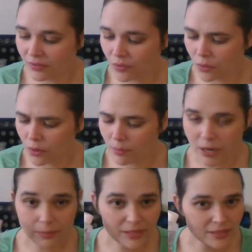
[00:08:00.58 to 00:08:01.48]
for
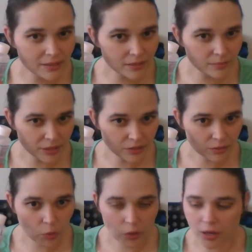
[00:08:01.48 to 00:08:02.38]
probably six months or
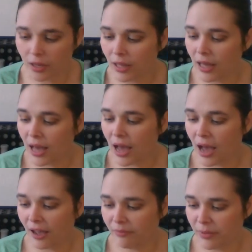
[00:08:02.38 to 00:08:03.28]
more.
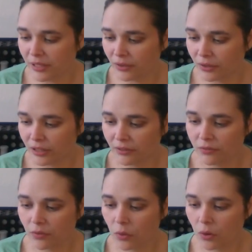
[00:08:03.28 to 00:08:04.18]
I've been looking
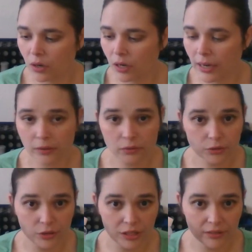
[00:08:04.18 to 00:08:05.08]
for an
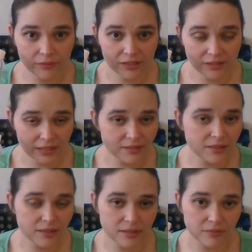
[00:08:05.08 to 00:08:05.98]
alternative to
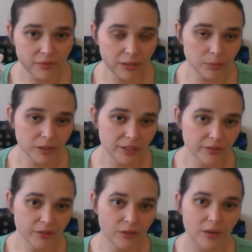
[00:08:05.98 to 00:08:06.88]
Zest-it that's available here
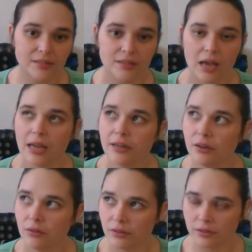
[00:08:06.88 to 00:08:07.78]
in the US. I
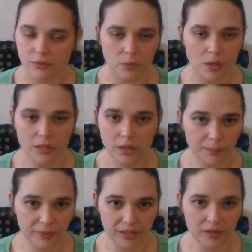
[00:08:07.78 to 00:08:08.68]
know there's one
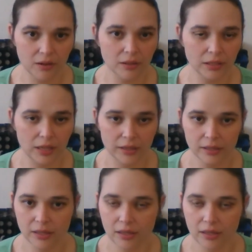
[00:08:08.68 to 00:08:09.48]
company online